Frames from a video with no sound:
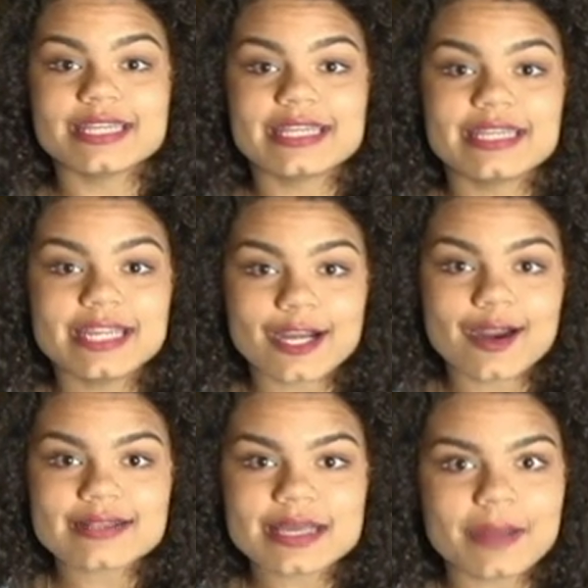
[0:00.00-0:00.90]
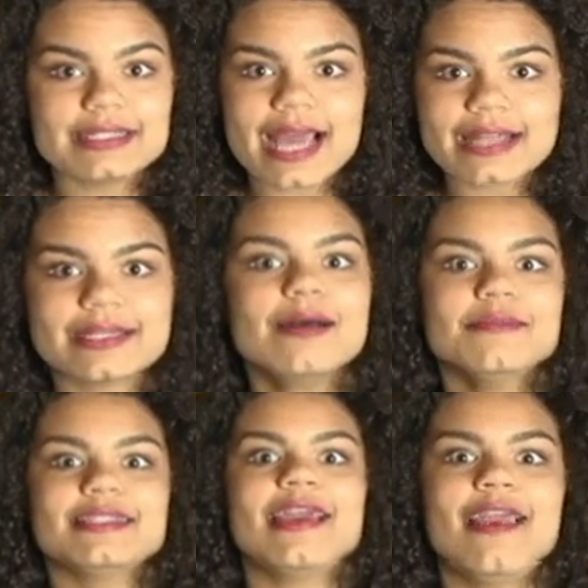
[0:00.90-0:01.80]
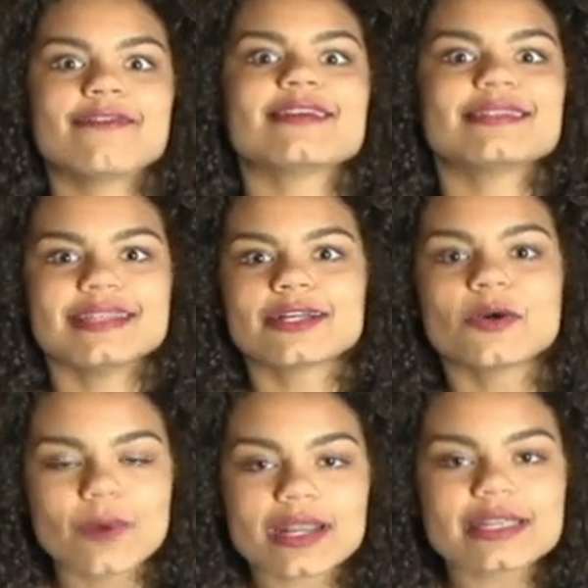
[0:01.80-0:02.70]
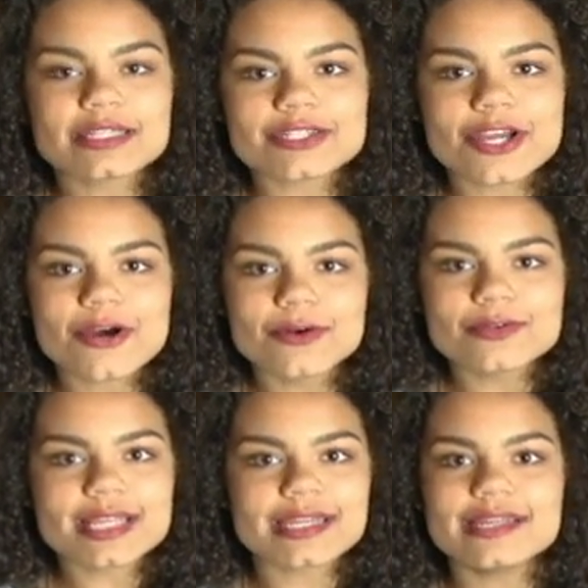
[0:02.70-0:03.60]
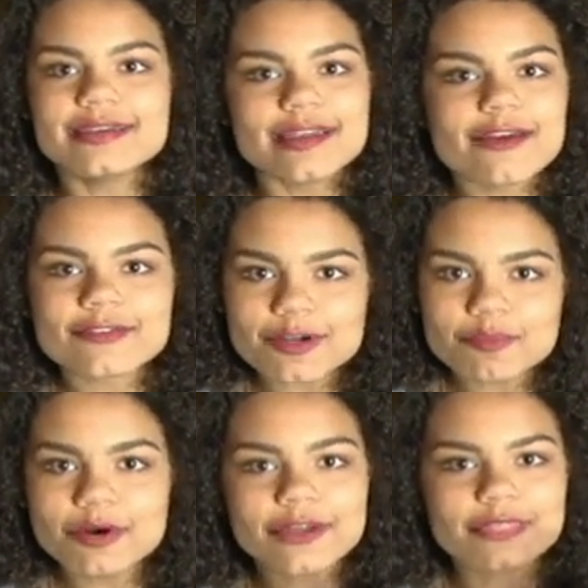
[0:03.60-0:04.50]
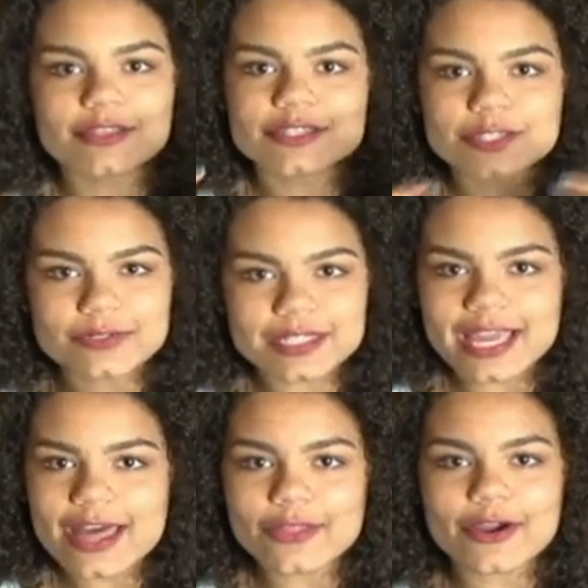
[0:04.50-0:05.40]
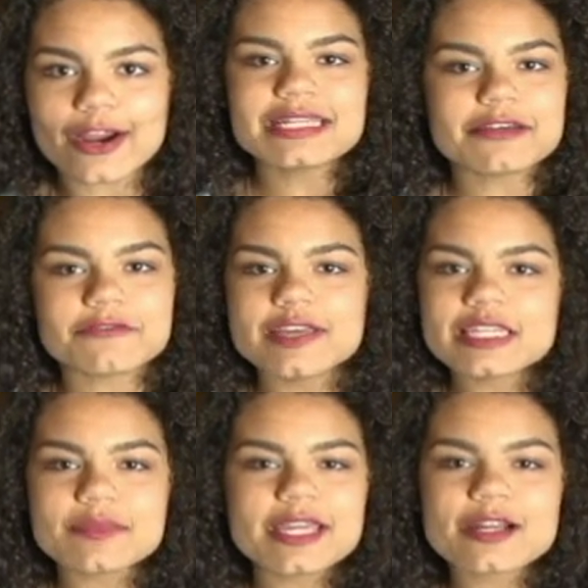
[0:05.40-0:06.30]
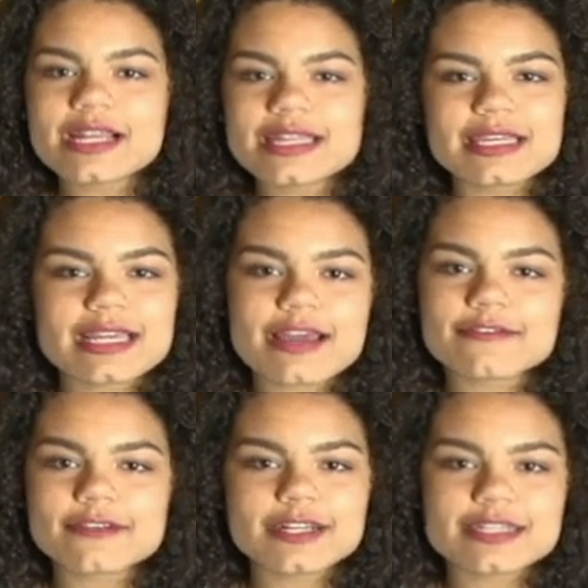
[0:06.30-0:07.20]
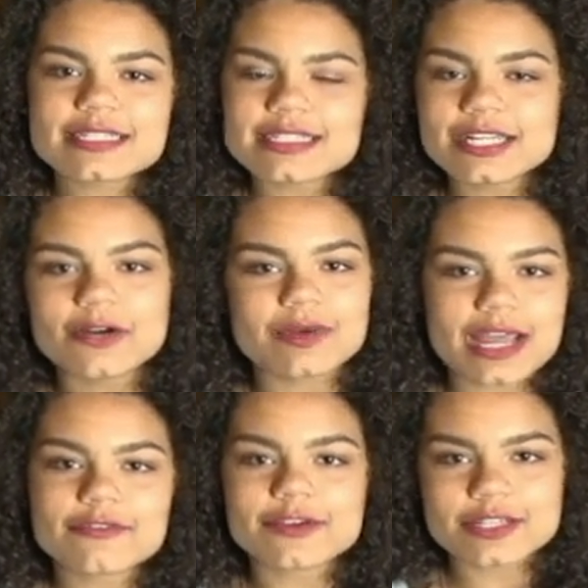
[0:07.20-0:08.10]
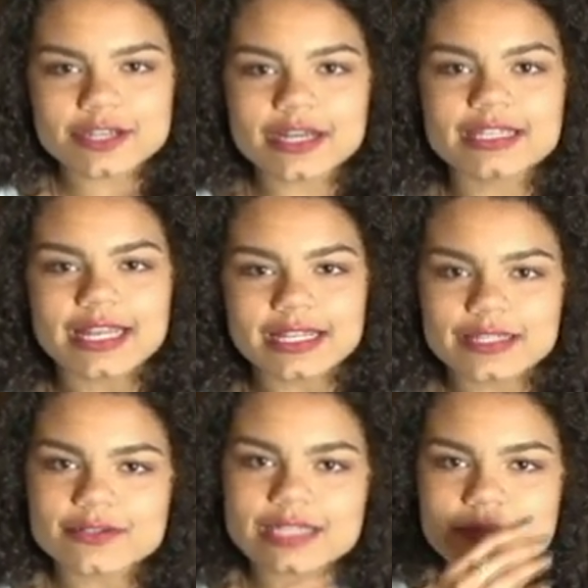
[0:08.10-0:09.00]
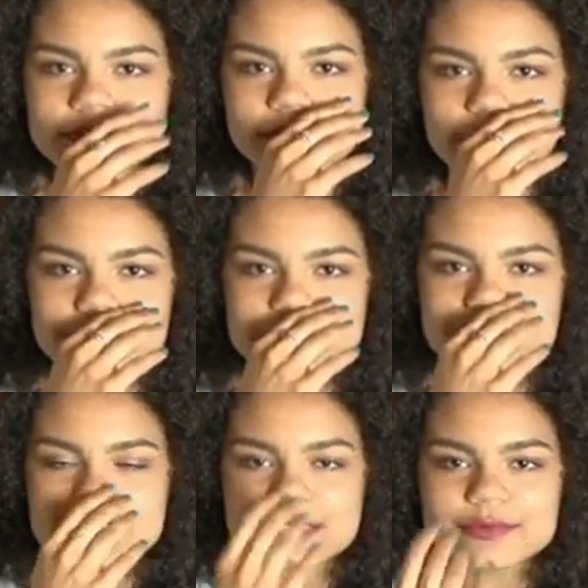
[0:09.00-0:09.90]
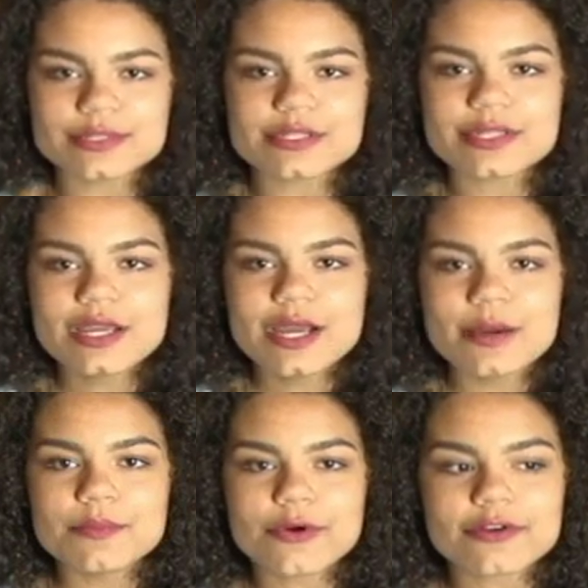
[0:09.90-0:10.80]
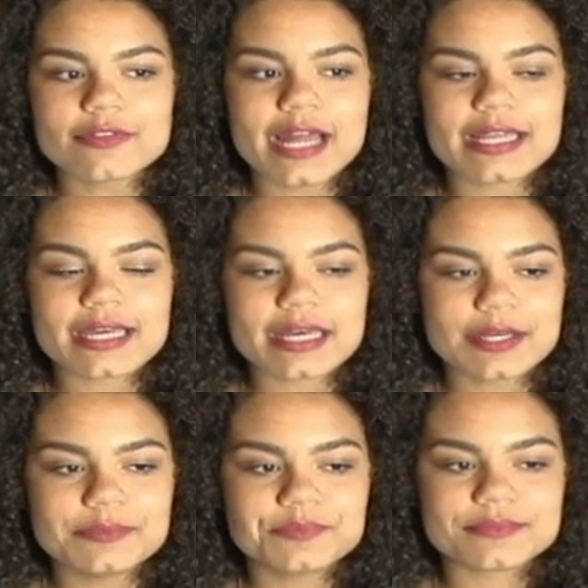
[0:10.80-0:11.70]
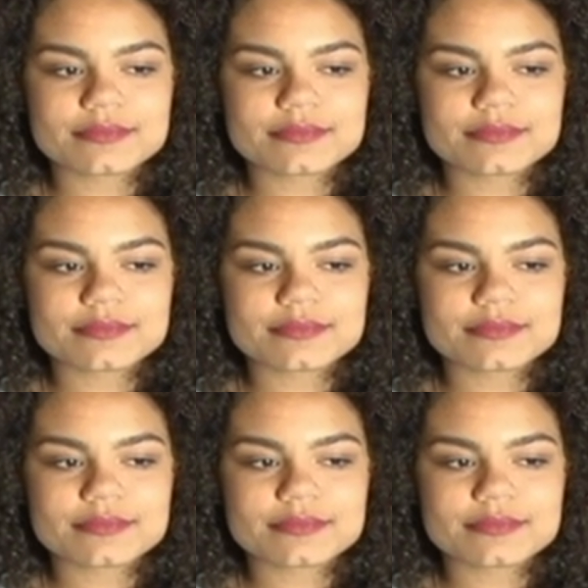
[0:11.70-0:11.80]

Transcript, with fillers: 10 years and my dad comes to every single one of these shows and he never put the two together. It didn't offend me or anything at first. You know, when I first started getting those types of questions, it was more of like, a, um,